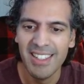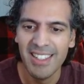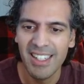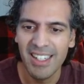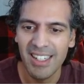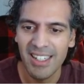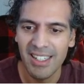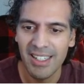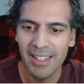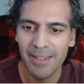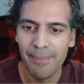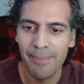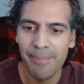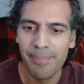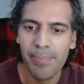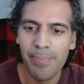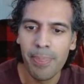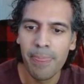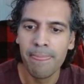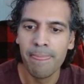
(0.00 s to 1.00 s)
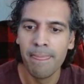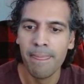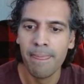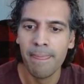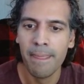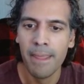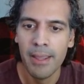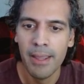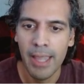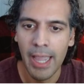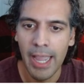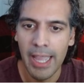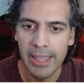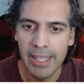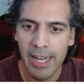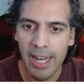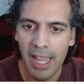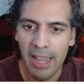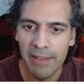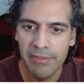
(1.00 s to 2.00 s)
And
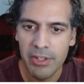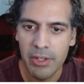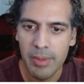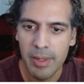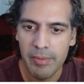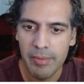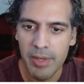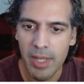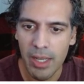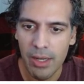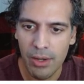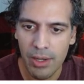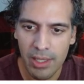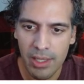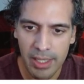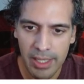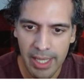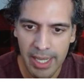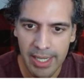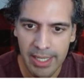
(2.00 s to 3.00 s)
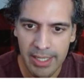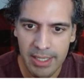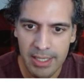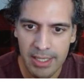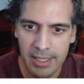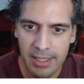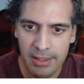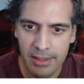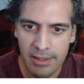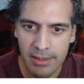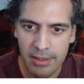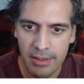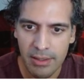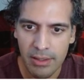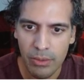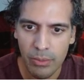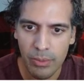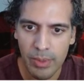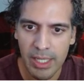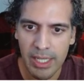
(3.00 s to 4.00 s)
then after we've done all that,
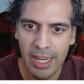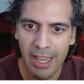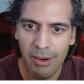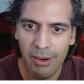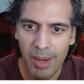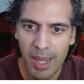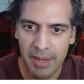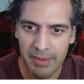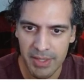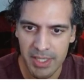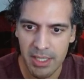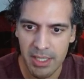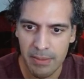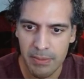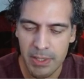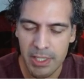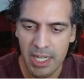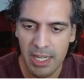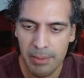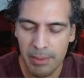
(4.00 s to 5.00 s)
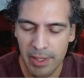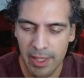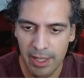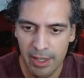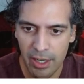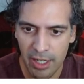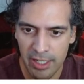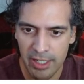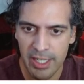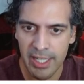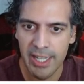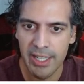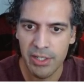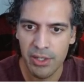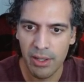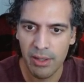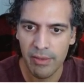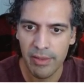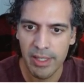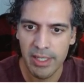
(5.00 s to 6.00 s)
we now have a sums table that contains
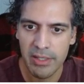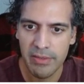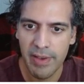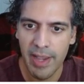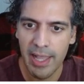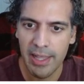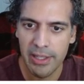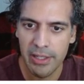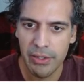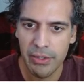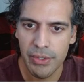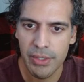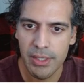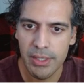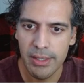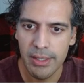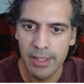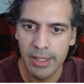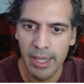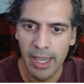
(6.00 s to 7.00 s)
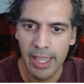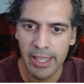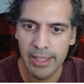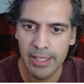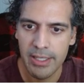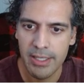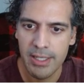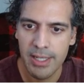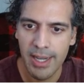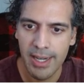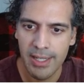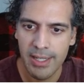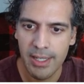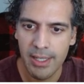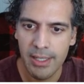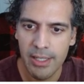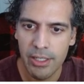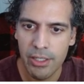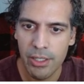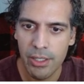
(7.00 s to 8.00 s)
all of these values. And this
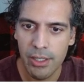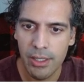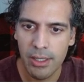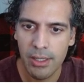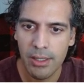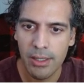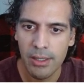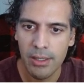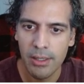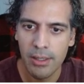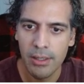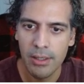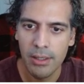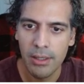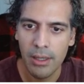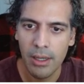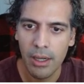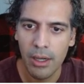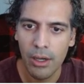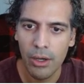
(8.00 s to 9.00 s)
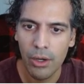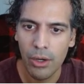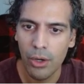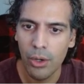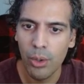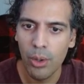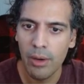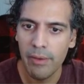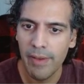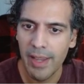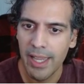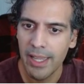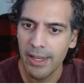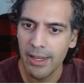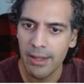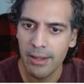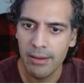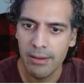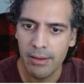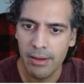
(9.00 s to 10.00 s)
technically took O of
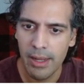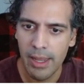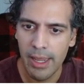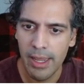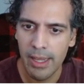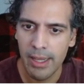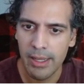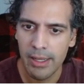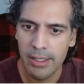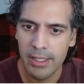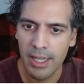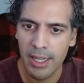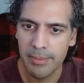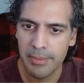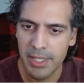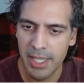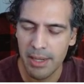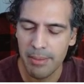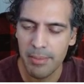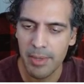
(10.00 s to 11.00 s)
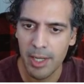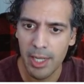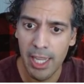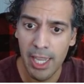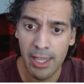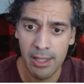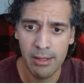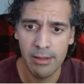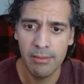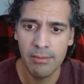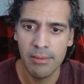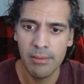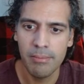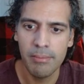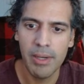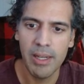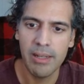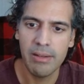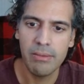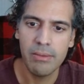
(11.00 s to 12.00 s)
n times m again,
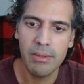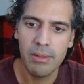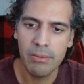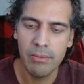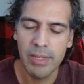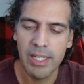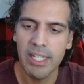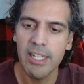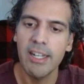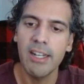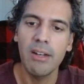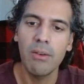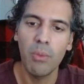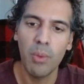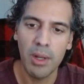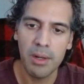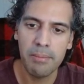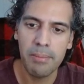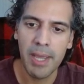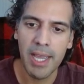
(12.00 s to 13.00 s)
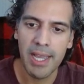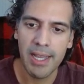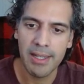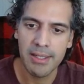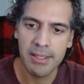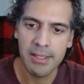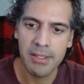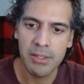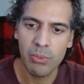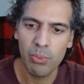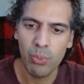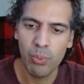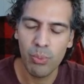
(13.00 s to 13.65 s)
but we did it in one pass